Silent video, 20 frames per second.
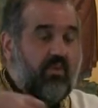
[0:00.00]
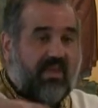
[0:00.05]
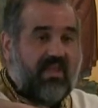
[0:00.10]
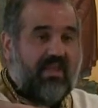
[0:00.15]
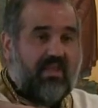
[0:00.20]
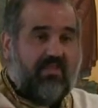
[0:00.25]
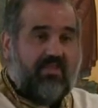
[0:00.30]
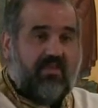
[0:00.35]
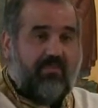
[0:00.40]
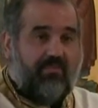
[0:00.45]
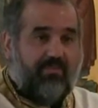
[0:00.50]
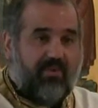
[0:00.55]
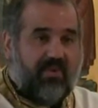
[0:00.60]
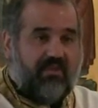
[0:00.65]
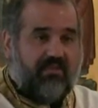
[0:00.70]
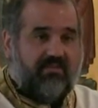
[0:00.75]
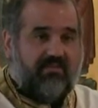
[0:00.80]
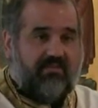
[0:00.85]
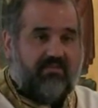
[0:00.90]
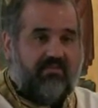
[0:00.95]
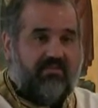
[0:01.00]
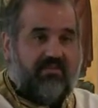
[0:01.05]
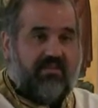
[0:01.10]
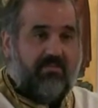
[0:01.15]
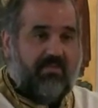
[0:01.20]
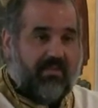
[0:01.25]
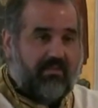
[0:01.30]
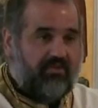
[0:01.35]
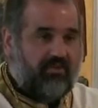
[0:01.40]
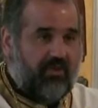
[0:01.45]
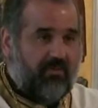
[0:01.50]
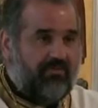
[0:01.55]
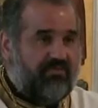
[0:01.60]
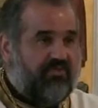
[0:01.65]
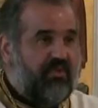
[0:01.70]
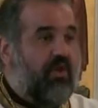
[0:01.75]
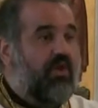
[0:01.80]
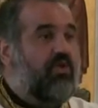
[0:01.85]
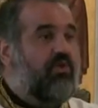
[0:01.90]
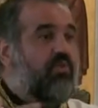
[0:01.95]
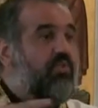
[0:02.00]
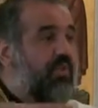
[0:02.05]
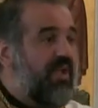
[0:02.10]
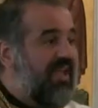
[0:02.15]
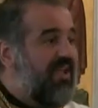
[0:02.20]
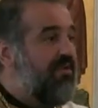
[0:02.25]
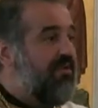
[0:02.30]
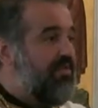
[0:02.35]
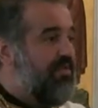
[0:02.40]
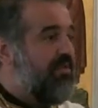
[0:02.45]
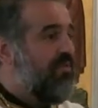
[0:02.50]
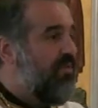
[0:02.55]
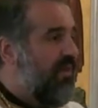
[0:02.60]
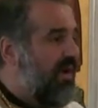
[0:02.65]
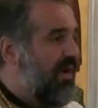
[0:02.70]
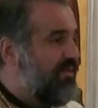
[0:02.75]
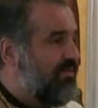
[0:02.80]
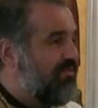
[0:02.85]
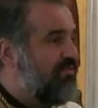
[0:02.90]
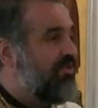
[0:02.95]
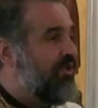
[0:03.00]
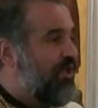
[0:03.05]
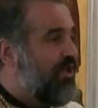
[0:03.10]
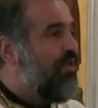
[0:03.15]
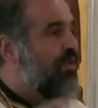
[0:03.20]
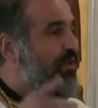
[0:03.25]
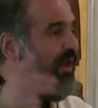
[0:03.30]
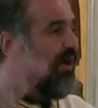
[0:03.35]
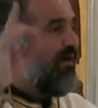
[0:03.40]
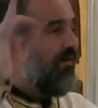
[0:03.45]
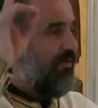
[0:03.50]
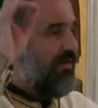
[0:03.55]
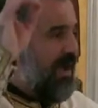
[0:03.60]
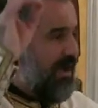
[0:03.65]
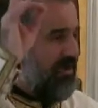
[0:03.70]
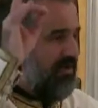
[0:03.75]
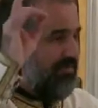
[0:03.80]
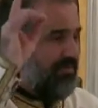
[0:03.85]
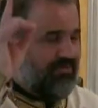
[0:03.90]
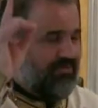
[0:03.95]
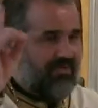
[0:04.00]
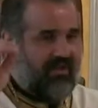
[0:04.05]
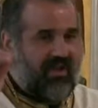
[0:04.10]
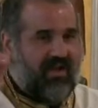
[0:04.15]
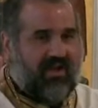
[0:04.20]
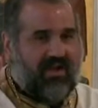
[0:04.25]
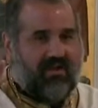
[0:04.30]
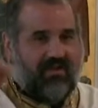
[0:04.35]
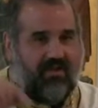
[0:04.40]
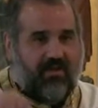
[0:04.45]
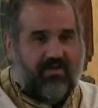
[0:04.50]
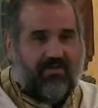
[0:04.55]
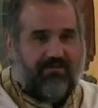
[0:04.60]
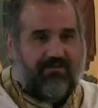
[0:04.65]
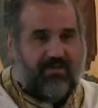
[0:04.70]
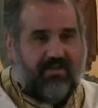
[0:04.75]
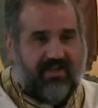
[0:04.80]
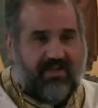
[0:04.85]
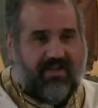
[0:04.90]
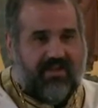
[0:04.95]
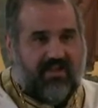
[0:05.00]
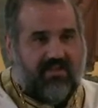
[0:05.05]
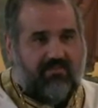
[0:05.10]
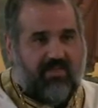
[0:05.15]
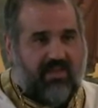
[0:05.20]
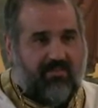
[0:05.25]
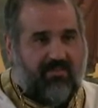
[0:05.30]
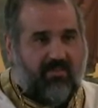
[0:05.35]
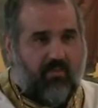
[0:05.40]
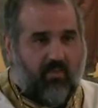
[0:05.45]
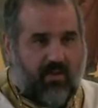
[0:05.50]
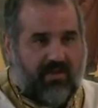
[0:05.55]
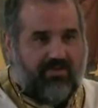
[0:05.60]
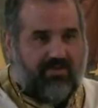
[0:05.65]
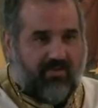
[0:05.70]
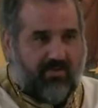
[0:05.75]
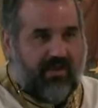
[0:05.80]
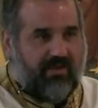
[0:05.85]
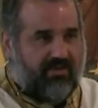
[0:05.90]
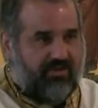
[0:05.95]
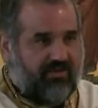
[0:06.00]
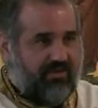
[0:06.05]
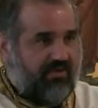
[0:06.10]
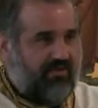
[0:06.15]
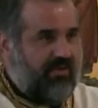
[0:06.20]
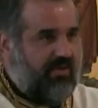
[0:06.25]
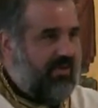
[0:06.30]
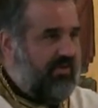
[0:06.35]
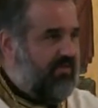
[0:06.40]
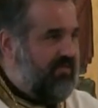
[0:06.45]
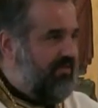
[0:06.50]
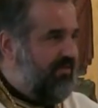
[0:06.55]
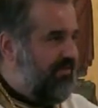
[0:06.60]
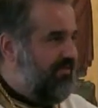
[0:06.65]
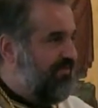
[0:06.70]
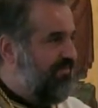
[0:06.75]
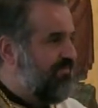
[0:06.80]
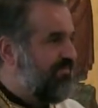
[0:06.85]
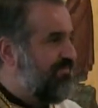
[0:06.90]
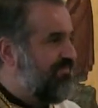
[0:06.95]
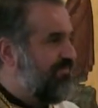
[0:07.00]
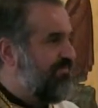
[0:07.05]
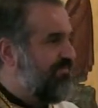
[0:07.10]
we, the priests, the bishops, we are the ones who are accountable to God for leading people one direction or another.